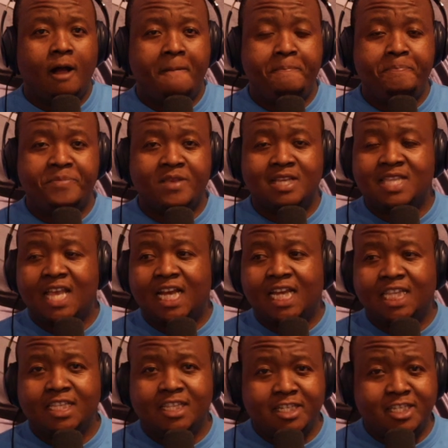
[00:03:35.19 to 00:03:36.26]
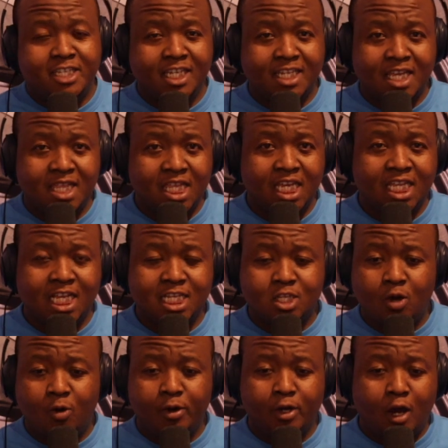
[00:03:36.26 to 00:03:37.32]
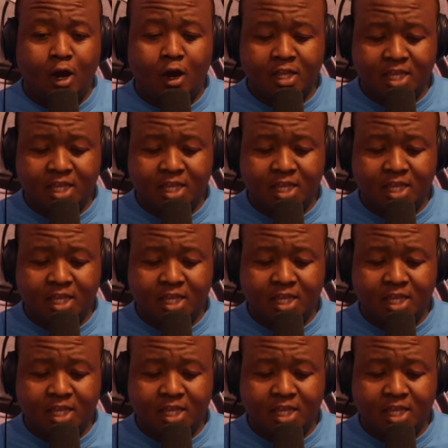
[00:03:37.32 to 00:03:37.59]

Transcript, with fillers: It's like a little dinner thing that's going